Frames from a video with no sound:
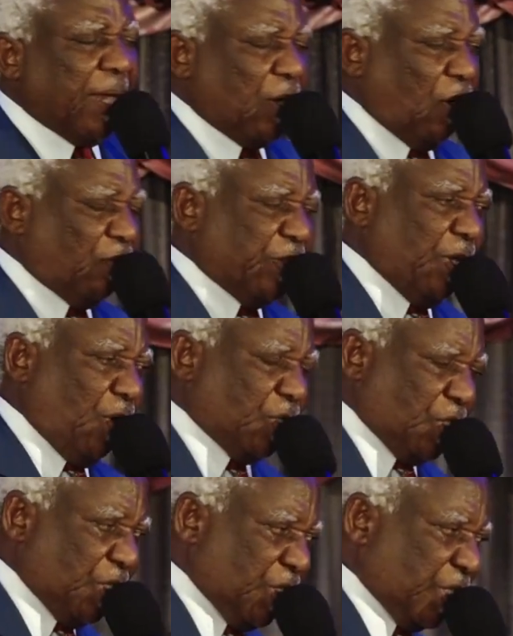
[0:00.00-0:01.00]
back of the
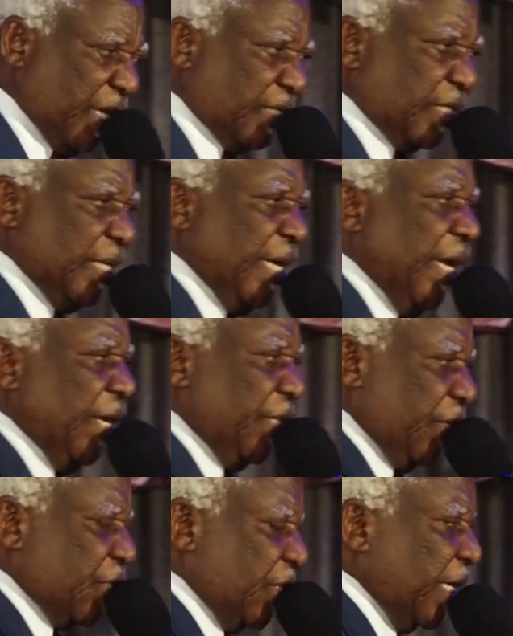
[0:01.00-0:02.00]
Lord Jesus.
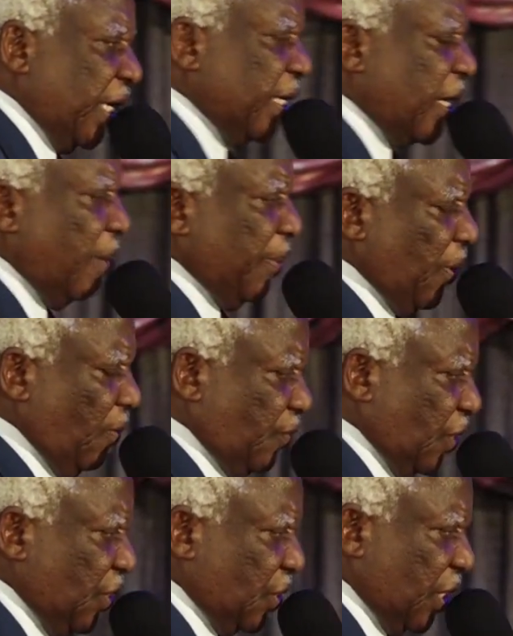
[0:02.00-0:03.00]
The second coming
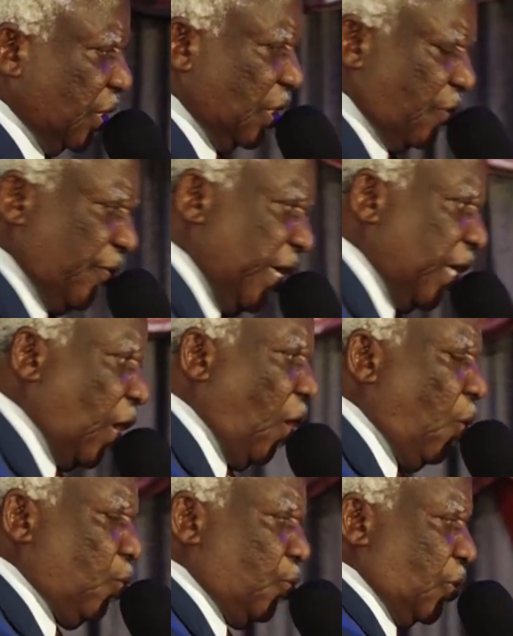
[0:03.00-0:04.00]
of Jesus is very
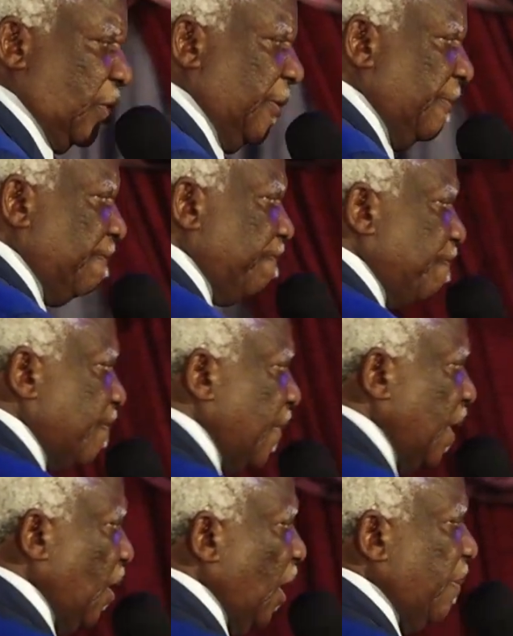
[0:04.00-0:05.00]
close.
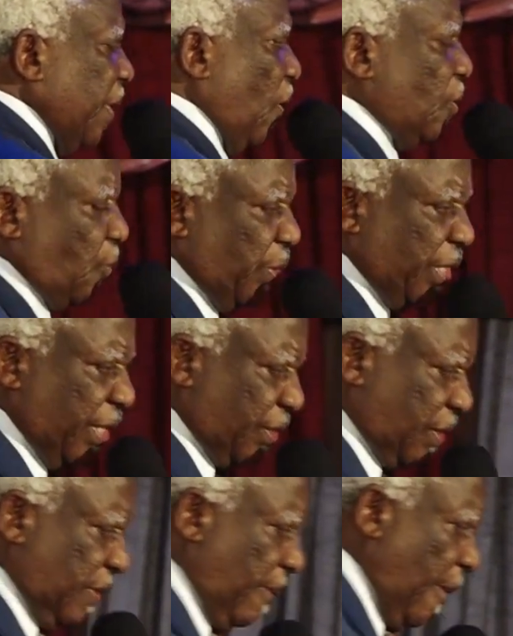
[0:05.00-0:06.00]
Now let me close with
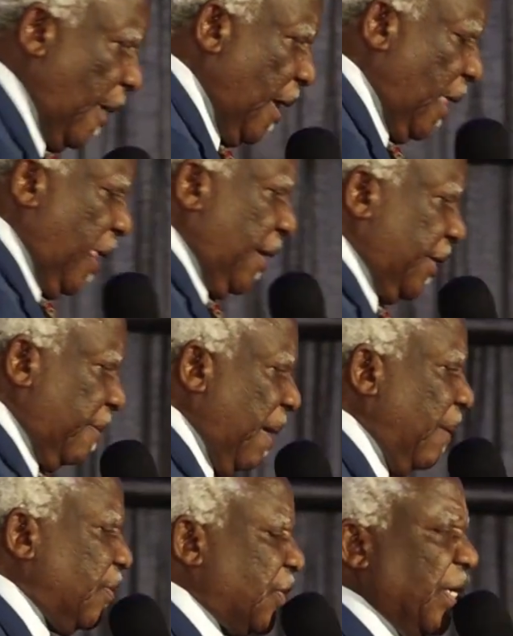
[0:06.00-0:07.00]
this.
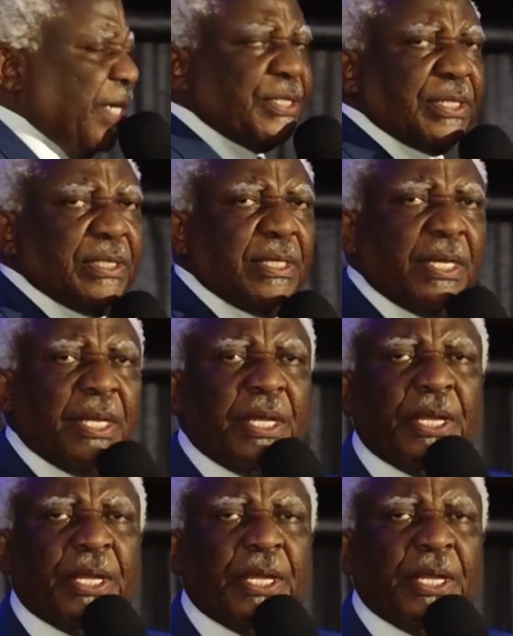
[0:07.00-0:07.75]
The Bible says,